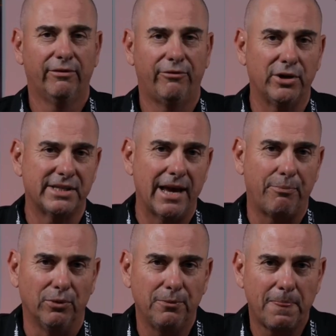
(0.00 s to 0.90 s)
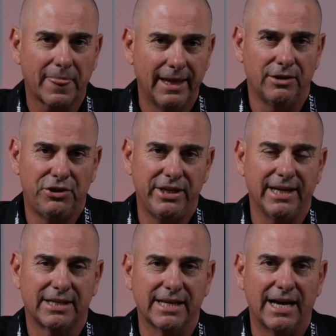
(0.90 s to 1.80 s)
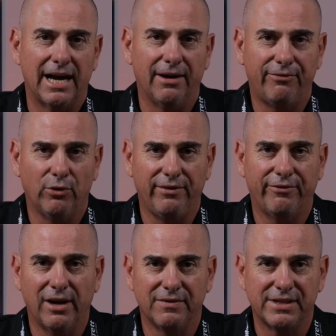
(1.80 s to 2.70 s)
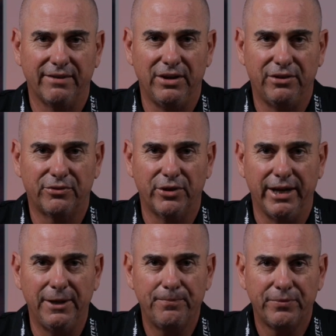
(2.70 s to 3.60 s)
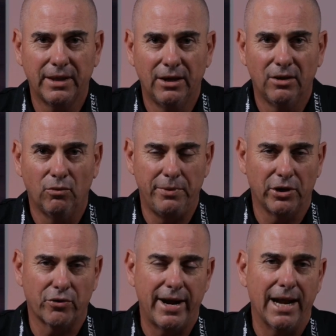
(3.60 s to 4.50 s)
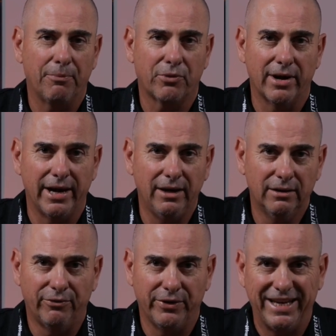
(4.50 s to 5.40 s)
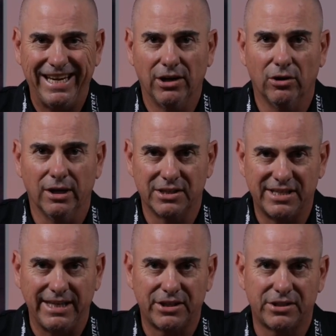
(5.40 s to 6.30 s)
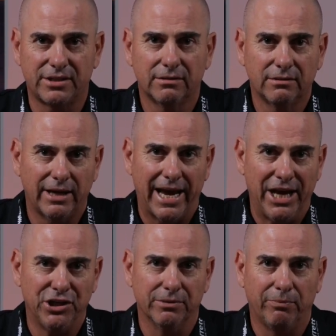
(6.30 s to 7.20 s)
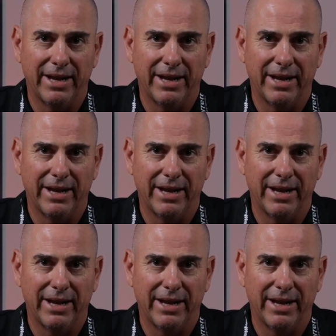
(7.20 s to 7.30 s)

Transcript: For example, the GXR 4573 will be a great upgrade for the inline six engine